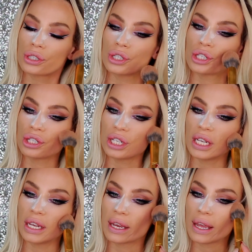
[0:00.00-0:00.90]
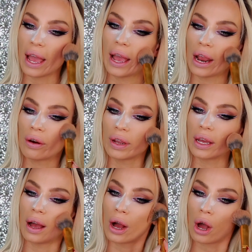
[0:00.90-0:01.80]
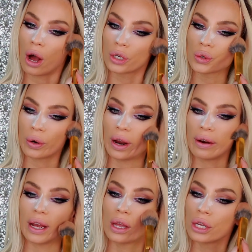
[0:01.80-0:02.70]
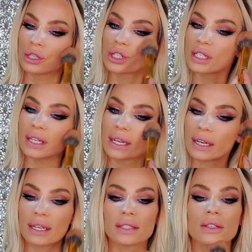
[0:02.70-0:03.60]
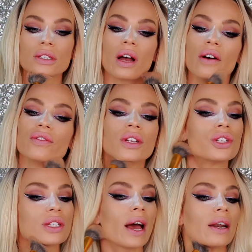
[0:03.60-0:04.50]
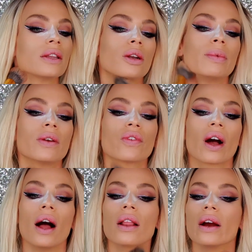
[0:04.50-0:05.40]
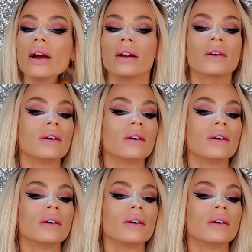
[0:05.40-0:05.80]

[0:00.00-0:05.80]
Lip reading: cheek area, contour area, just like nice and softly, just add a little bit of color.